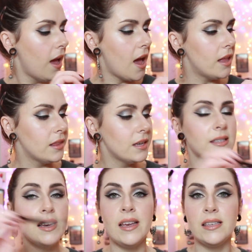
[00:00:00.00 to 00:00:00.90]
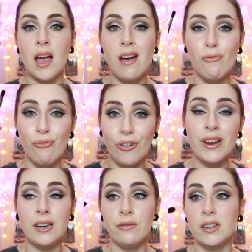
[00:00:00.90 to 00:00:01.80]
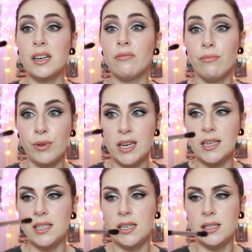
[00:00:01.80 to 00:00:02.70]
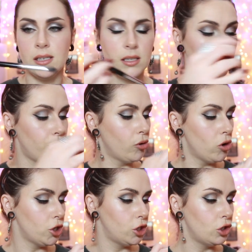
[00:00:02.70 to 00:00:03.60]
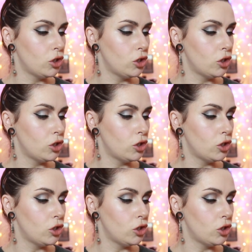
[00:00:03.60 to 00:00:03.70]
And this is a really, really, really decent brush.